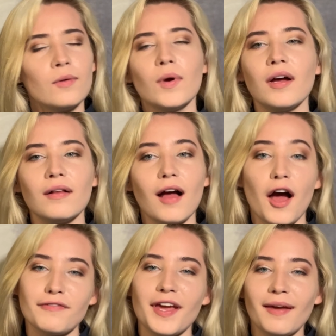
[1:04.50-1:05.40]
Well,
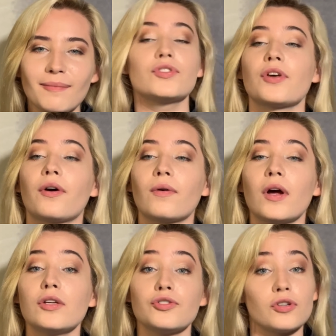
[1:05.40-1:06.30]
of him. So
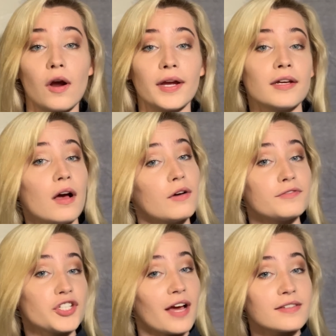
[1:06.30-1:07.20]
drawing
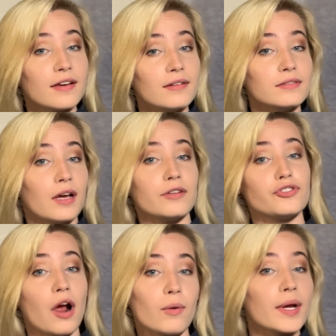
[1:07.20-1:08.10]
of Jazza, not
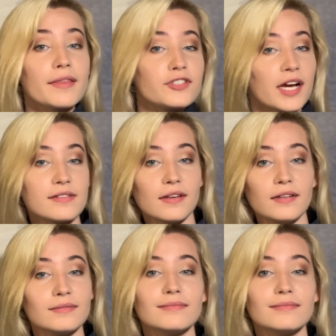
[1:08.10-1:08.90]
draw with Jazza.